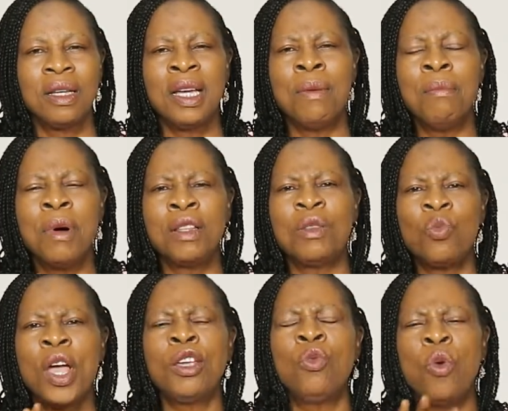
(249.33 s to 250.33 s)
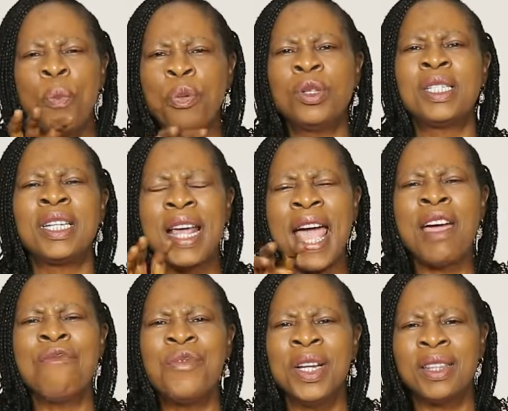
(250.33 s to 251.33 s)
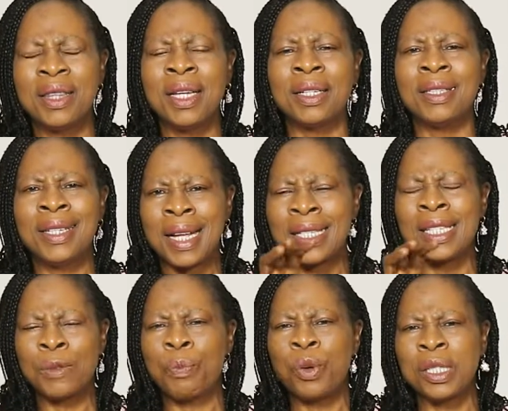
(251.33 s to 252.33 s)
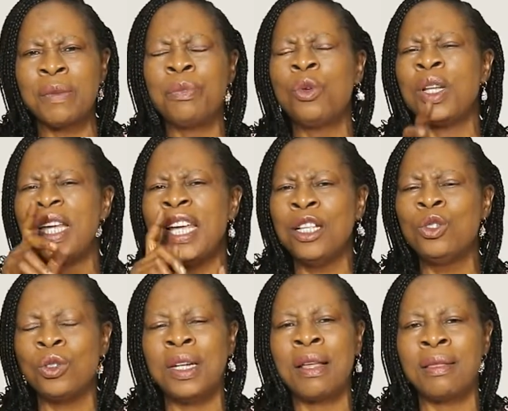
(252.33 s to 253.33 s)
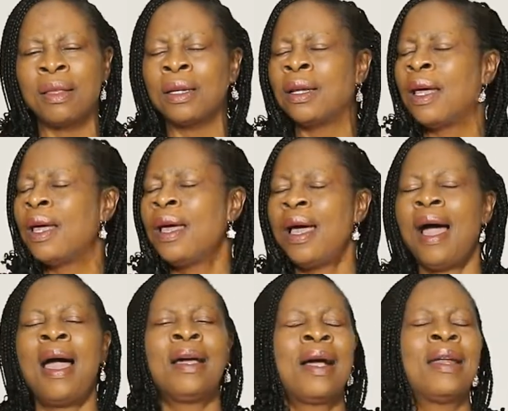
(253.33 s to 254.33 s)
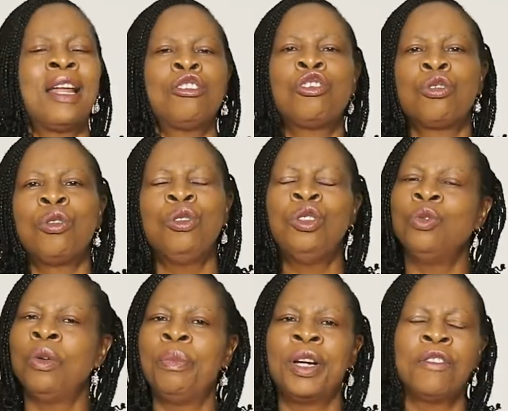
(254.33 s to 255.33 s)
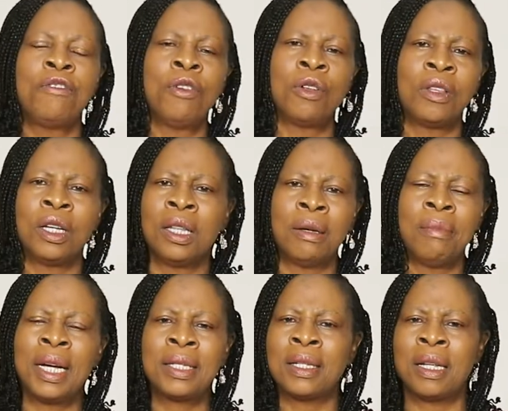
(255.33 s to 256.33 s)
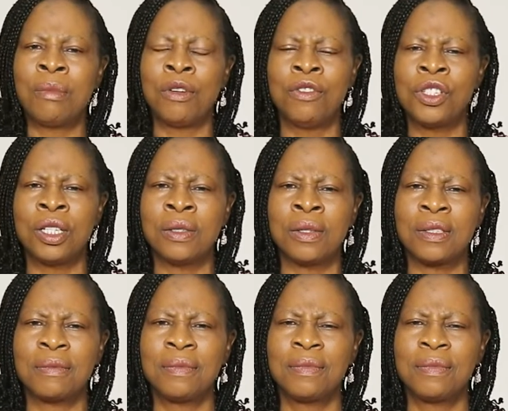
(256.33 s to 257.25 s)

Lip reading: a month where you will put in everything that is possible into that thing, I can assure you, you will bring forth in the mighty name of Jesus.